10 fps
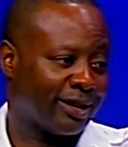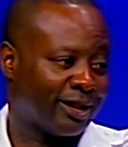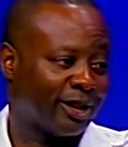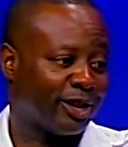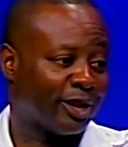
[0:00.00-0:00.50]

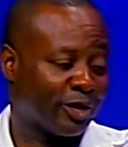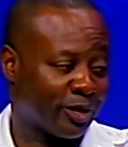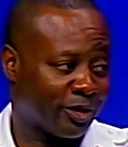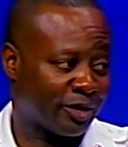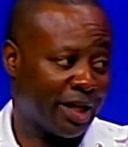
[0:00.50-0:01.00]

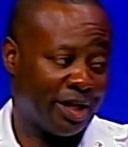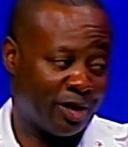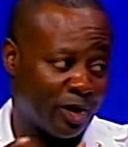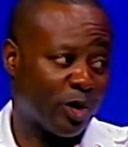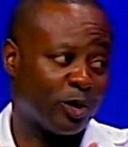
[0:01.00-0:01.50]
learn
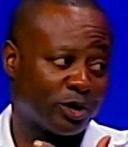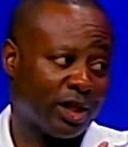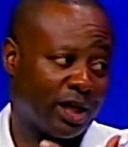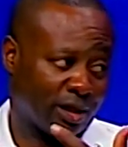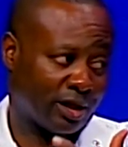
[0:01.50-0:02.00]
and knows
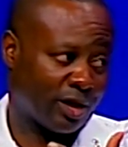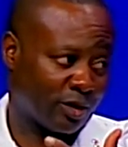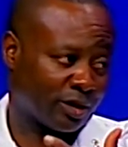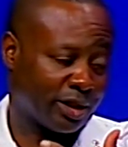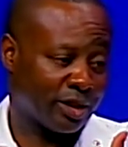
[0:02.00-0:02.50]
that
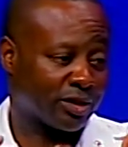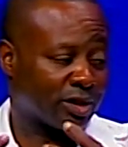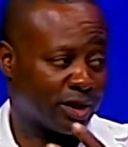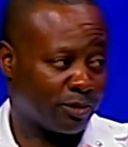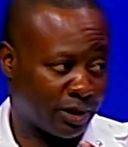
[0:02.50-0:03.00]
law, because there are
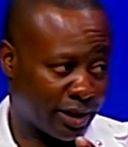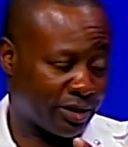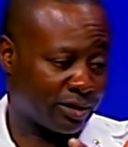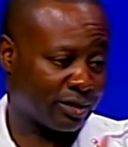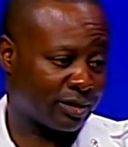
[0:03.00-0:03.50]

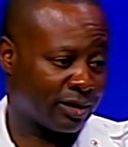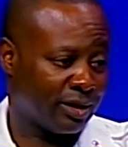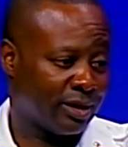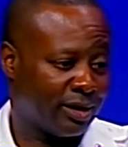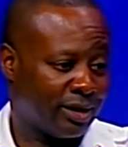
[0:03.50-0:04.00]
stipulations
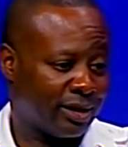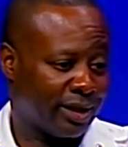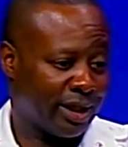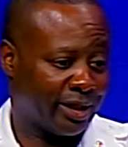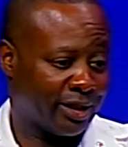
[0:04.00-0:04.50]

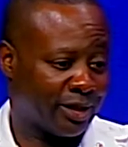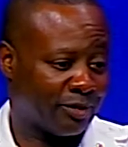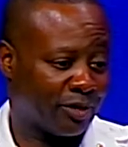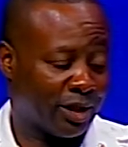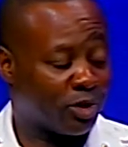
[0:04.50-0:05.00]
that
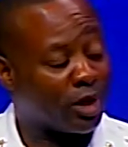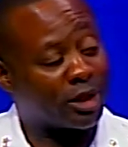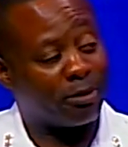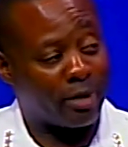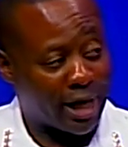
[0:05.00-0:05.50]
that you have
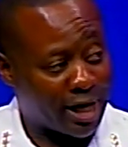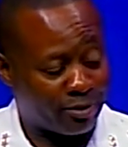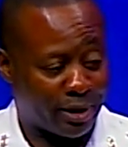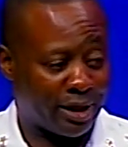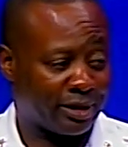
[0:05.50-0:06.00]
to
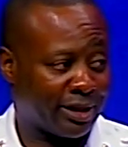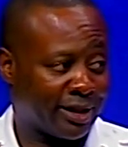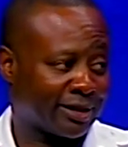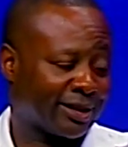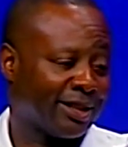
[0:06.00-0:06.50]
abide by
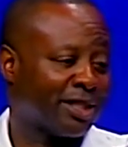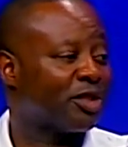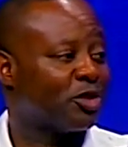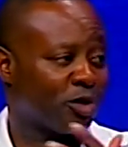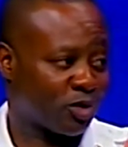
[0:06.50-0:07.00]
that can
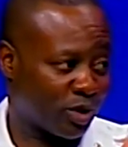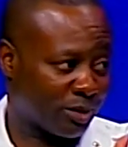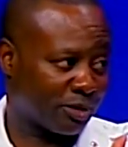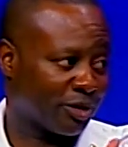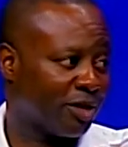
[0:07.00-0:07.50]
get you in
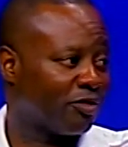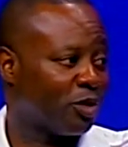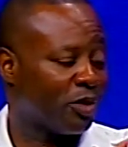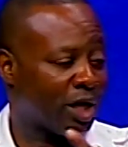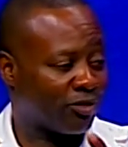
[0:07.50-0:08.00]
trouble if
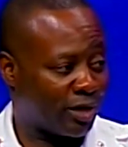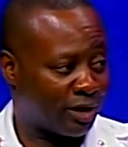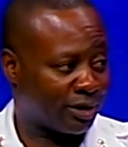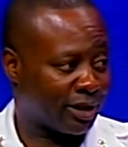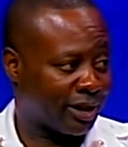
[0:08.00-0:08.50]
you're not
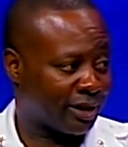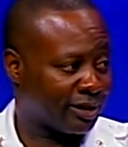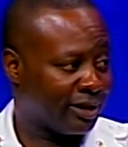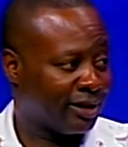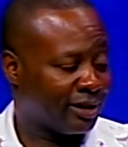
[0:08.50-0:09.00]
following that
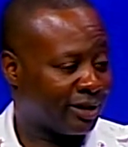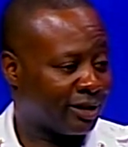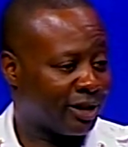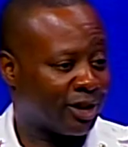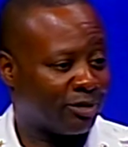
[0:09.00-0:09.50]

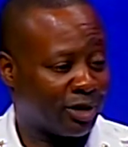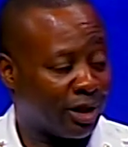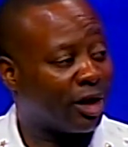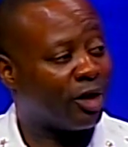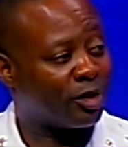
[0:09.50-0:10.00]
the
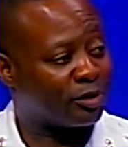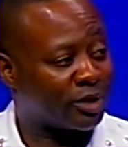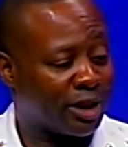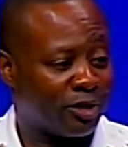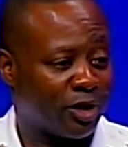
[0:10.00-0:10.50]
law.
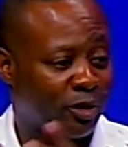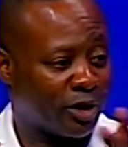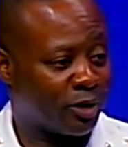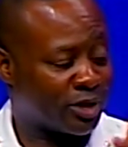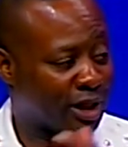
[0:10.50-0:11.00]
And you know what I
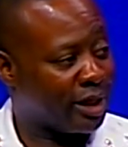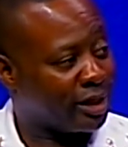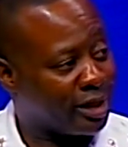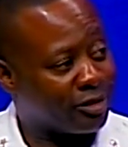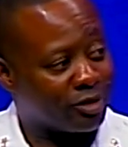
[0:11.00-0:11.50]
was
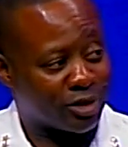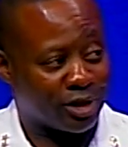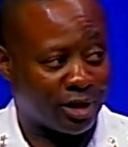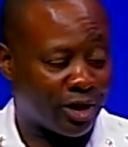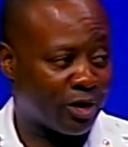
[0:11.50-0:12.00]
saying, ignorance of the
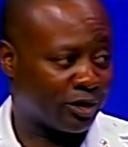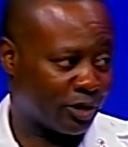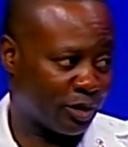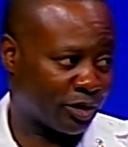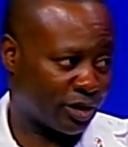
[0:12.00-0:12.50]
law is
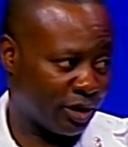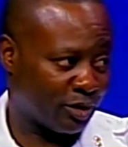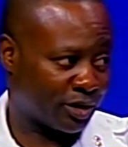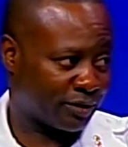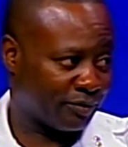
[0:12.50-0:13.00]
no
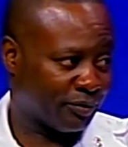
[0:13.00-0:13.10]
excuse.